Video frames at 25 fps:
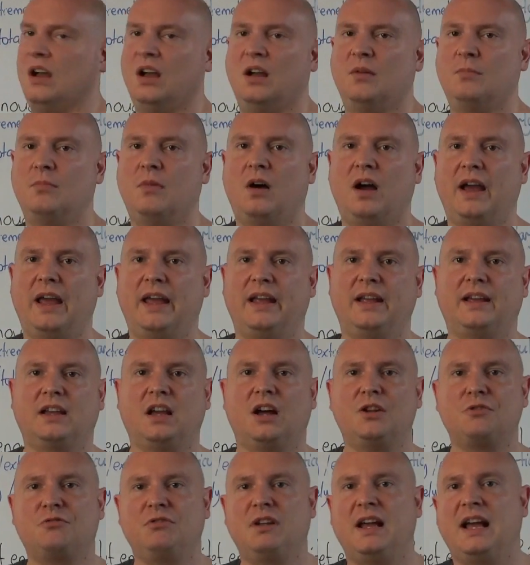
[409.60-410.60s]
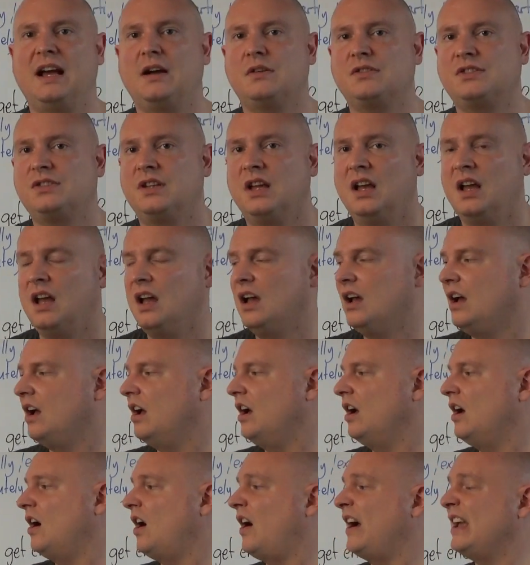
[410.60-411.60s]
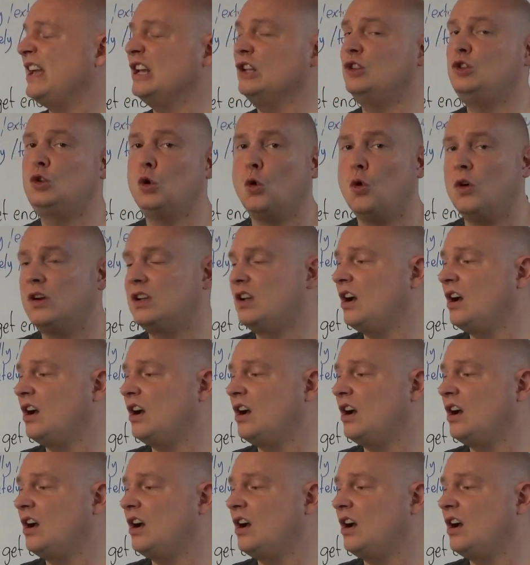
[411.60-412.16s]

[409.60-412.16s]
my country house. I adore